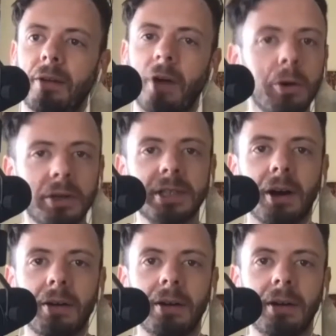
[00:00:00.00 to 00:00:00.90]

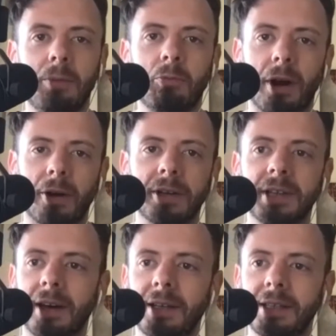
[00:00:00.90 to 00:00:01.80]
focused on and
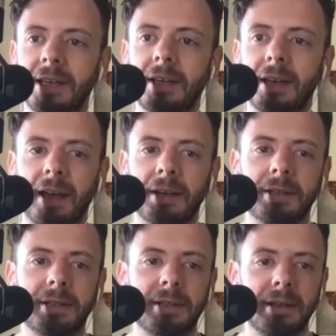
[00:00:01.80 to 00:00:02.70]

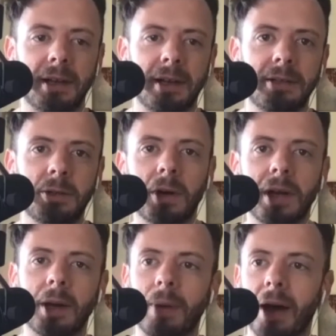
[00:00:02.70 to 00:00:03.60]
prioritizing and
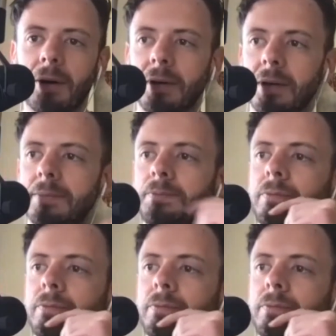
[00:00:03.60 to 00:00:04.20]
talking about and